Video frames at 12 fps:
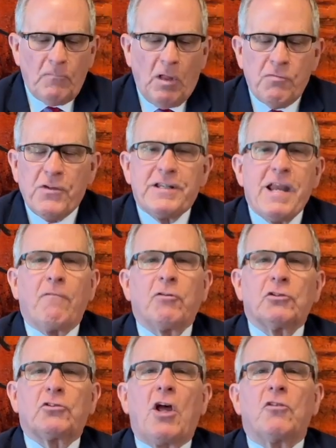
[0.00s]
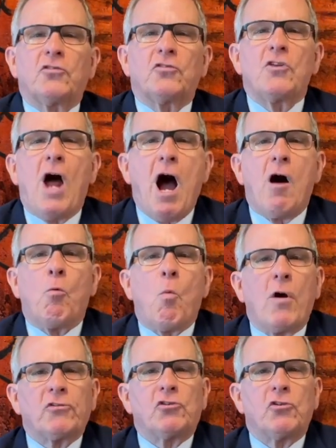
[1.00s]
The devil does not
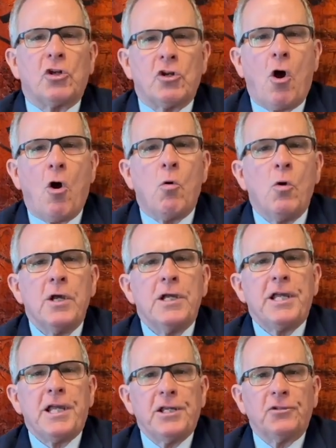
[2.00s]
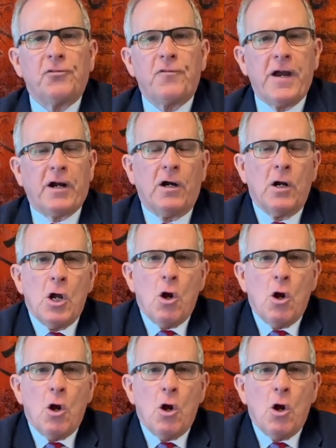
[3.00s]
want you to know he is there.